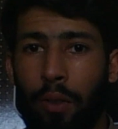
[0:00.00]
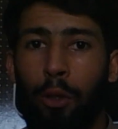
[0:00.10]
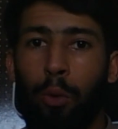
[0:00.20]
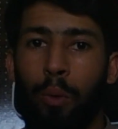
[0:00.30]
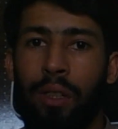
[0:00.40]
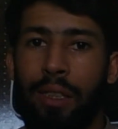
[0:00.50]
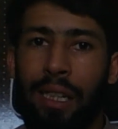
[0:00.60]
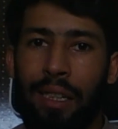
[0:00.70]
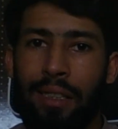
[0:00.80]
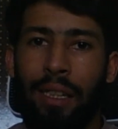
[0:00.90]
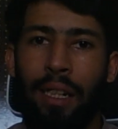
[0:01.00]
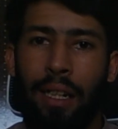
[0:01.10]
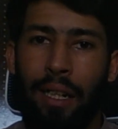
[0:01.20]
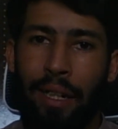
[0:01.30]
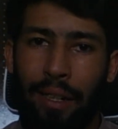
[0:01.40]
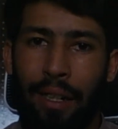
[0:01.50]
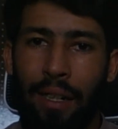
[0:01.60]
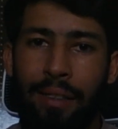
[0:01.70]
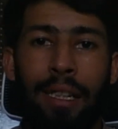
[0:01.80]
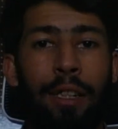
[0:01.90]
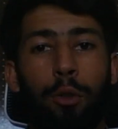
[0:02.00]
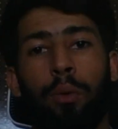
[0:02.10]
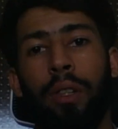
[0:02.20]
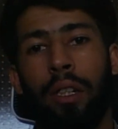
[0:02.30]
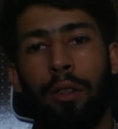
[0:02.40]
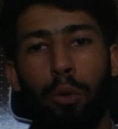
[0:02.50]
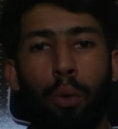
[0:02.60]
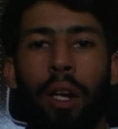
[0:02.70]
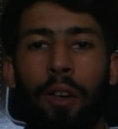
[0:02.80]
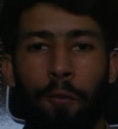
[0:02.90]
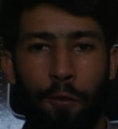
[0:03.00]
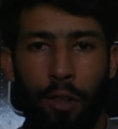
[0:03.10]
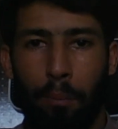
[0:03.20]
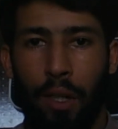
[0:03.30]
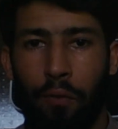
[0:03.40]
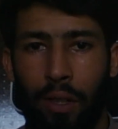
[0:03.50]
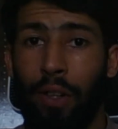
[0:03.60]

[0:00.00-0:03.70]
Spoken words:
all, you will change a area, then you will do a phone number.